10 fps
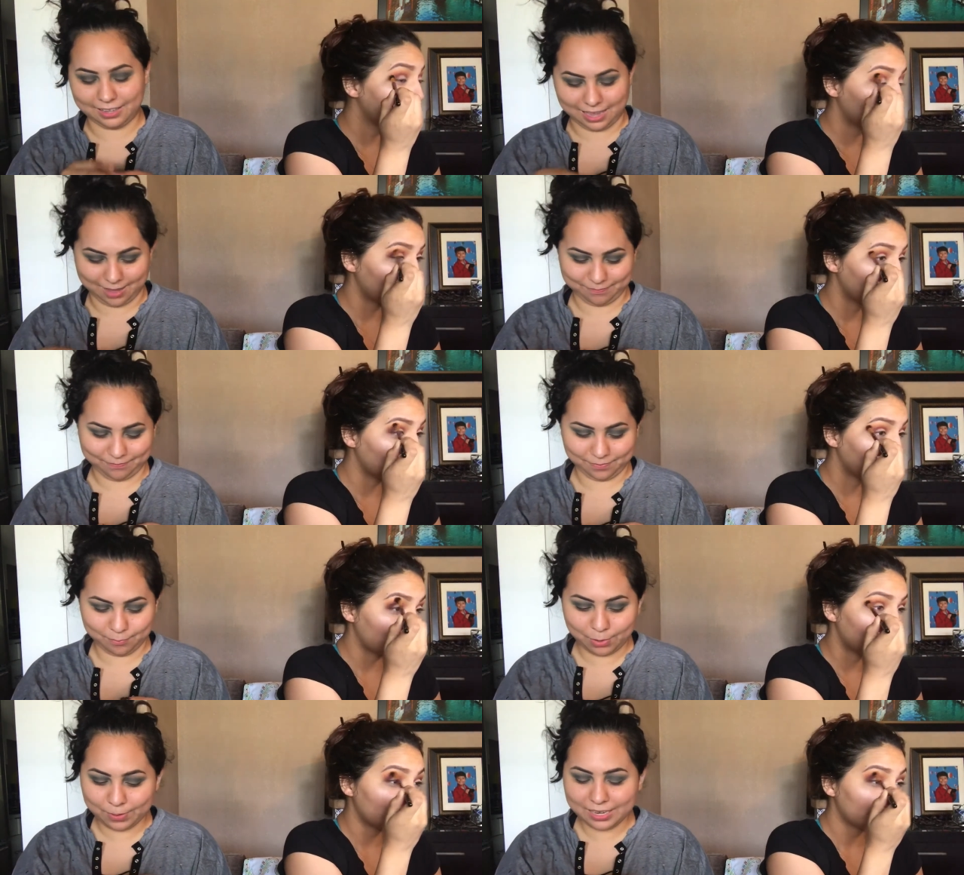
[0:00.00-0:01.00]
Speaker 1: Yeah.
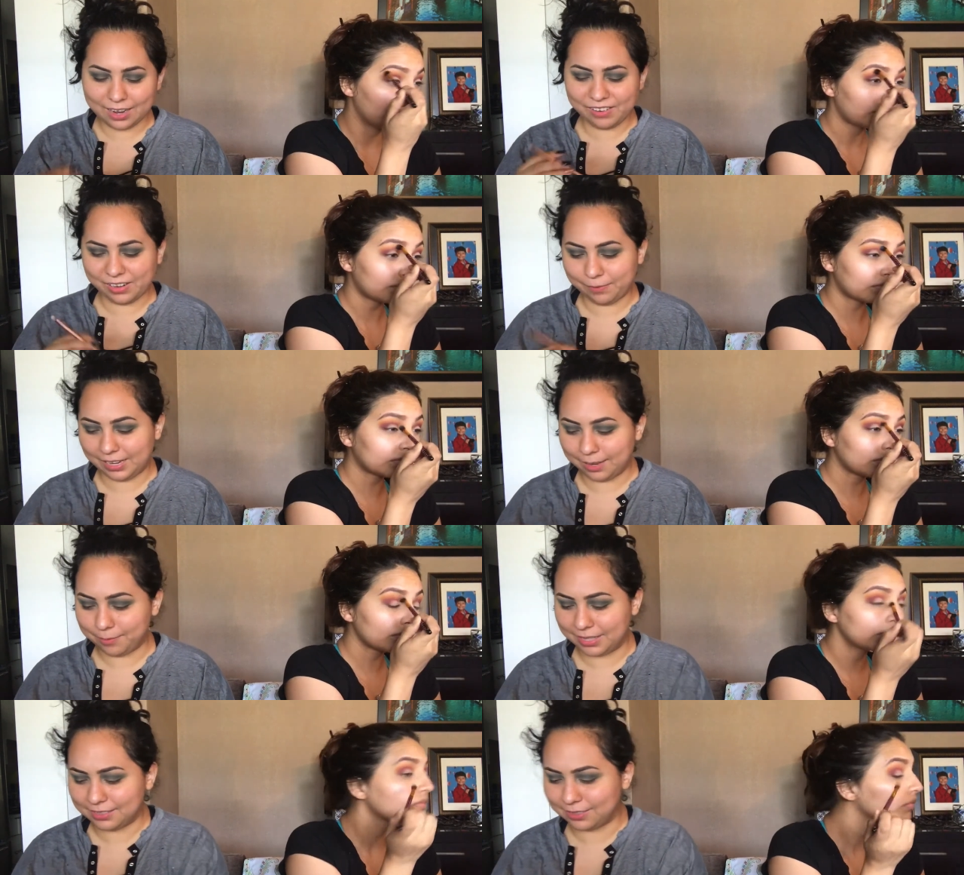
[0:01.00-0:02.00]
But we never really
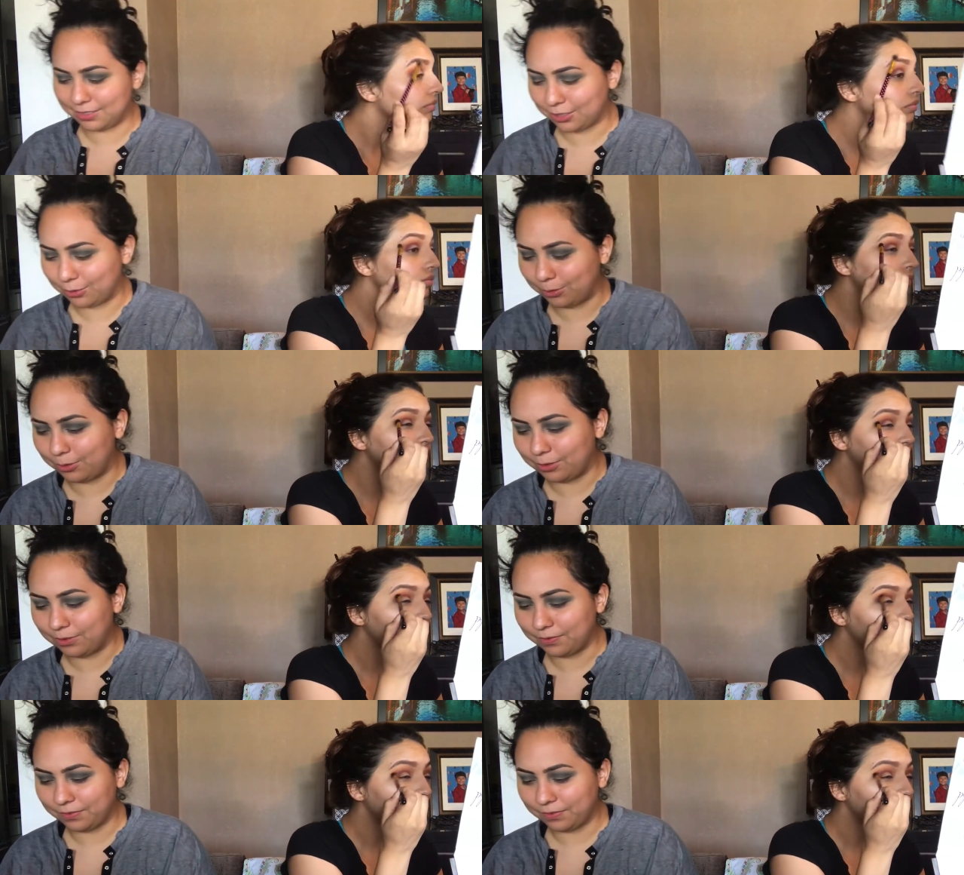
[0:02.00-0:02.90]
missed school.